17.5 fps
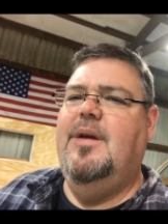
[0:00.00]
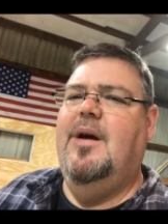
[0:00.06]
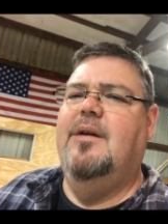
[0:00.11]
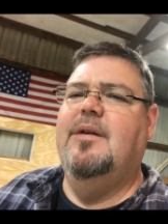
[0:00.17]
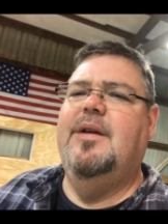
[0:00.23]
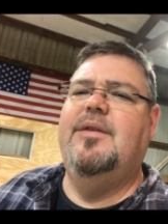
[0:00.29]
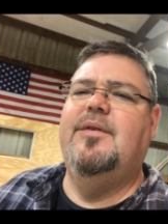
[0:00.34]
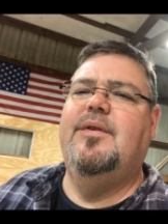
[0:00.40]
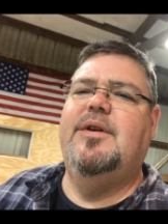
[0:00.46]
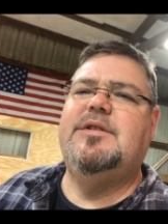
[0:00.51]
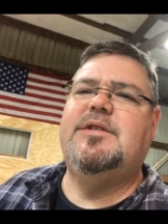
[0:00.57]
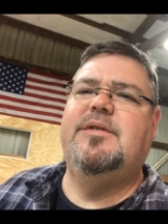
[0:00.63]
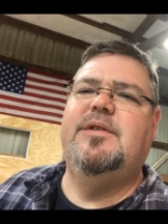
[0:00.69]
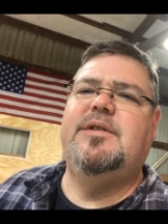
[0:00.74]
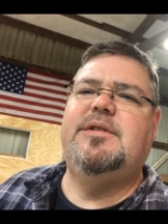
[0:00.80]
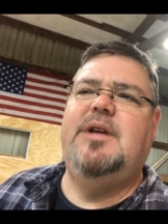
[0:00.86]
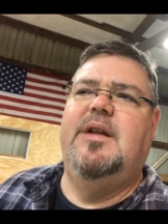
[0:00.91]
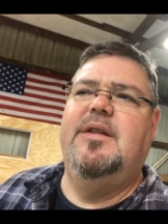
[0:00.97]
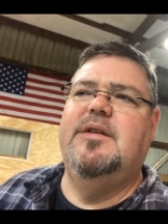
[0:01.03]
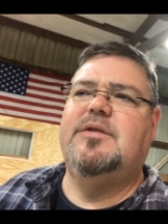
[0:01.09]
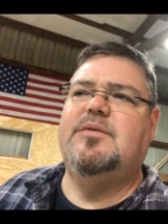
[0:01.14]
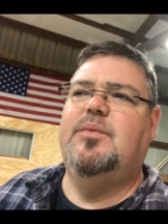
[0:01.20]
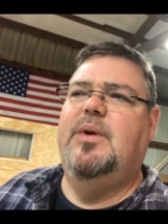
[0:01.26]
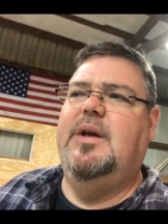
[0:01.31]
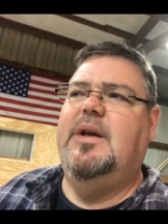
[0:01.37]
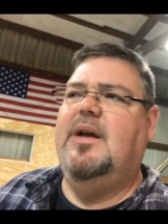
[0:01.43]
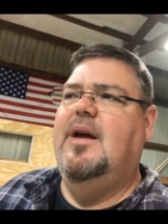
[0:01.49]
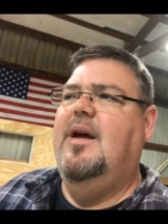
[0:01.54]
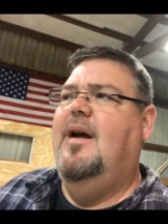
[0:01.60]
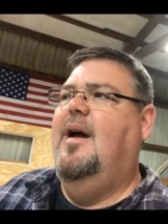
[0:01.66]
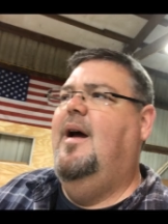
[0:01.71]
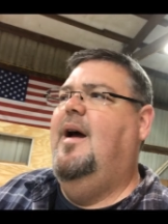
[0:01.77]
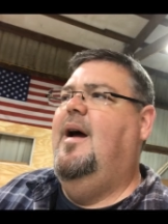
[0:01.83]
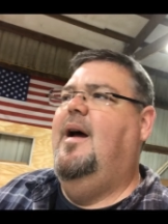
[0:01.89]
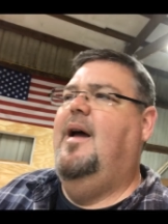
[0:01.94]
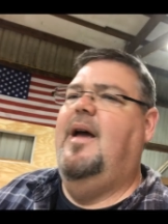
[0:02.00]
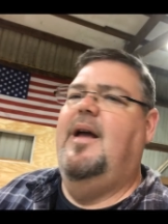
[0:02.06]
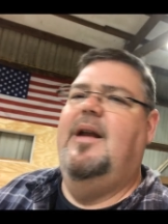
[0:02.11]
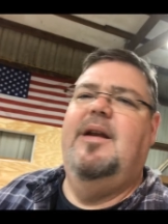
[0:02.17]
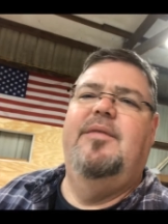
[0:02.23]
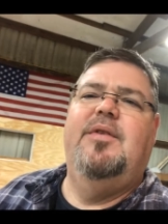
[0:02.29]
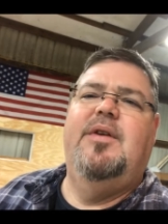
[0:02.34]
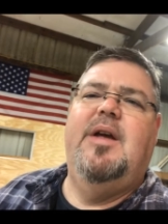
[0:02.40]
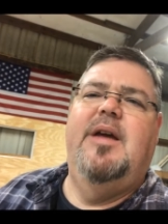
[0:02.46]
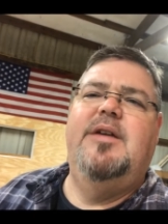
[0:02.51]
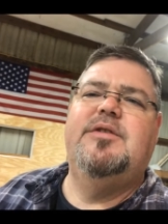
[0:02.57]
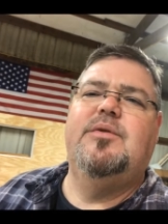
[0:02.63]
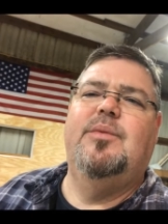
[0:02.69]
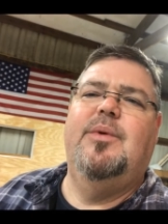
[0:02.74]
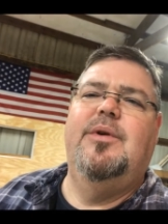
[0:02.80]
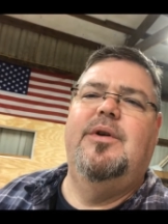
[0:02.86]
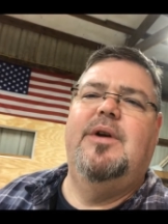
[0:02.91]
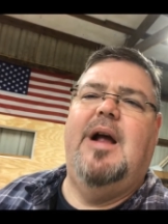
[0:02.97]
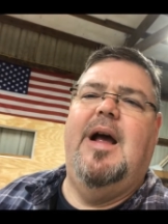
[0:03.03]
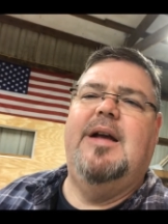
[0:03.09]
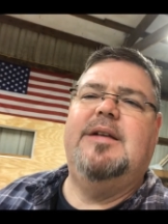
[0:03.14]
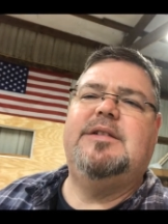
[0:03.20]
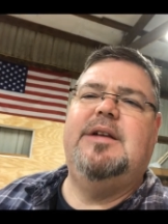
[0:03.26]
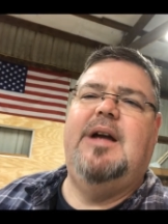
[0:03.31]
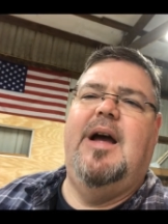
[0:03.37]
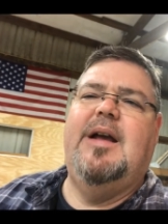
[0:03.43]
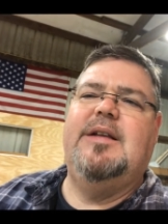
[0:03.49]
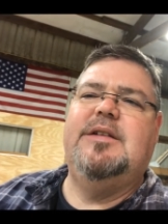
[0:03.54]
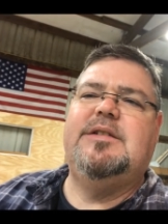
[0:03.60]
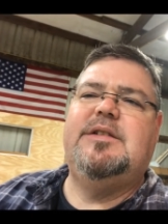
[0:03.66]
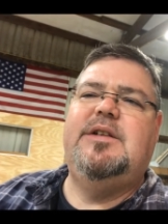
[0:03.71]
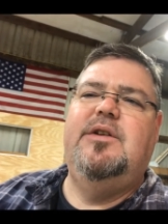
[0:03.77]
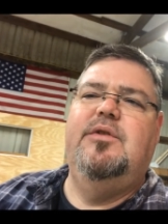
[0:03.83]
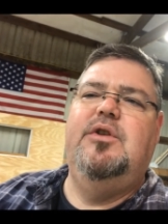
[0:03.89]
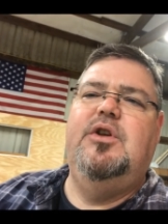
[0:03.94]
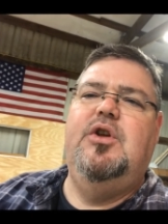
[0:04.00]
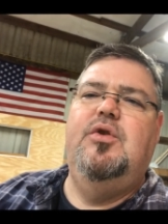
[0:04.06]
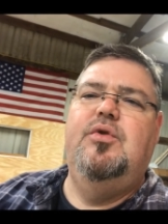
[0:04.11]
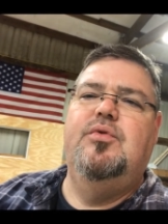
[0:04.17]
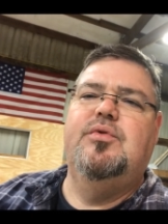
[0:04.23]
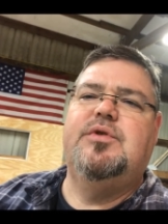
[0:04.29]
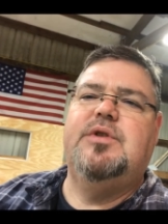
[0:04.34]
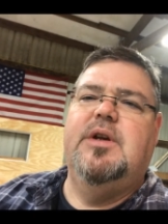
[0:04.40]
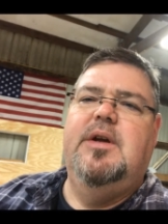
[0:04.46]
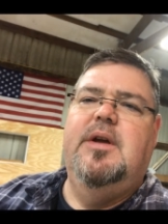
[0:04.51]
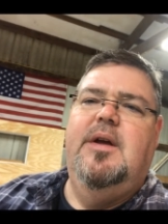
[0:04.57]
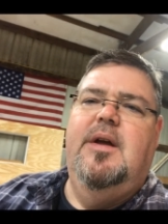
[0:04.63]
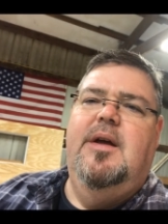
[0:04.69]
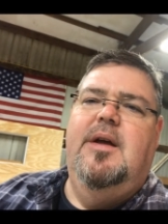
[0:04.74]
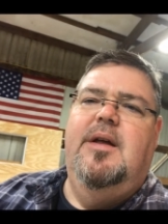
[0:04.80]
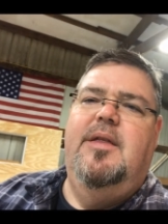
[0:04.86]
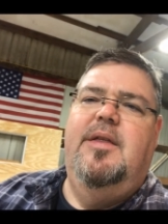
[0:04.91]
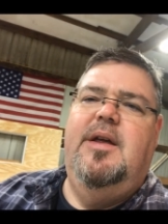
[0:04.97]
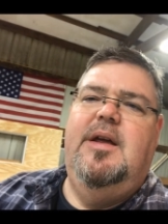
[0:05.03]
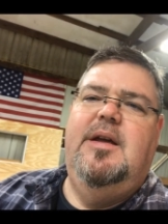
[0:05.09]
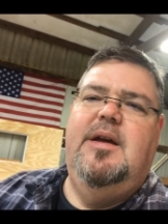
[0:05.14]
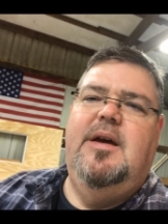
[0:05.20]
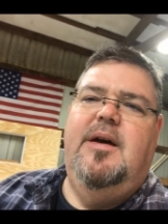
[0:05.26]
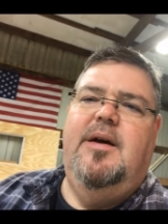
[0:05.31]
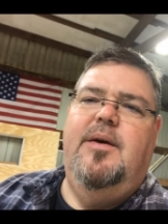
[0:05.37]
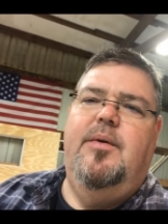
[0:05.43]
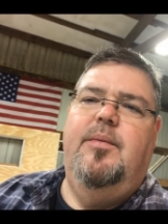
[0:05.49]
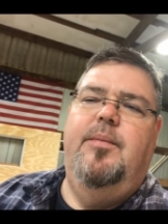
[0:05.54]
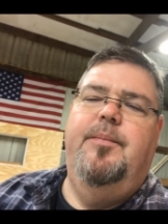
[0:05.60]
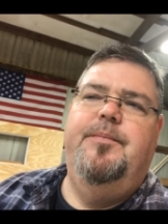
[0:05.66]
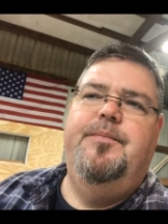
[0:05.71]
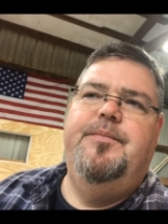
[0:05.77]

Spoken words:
I'll get the rest of this done this week. And in case you're wondering, I can still use the